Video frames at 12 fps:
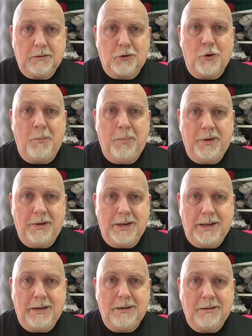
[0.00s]

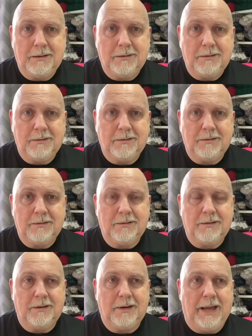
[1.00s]
company,
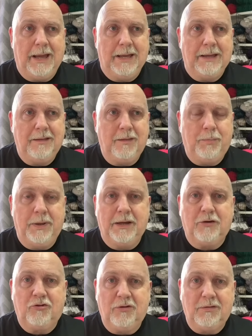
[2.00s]
and the
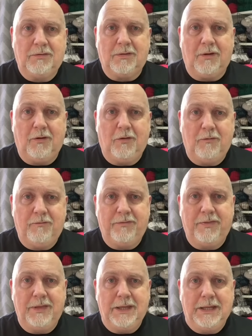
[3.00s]
pictures of
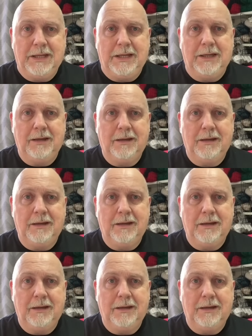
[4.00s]
the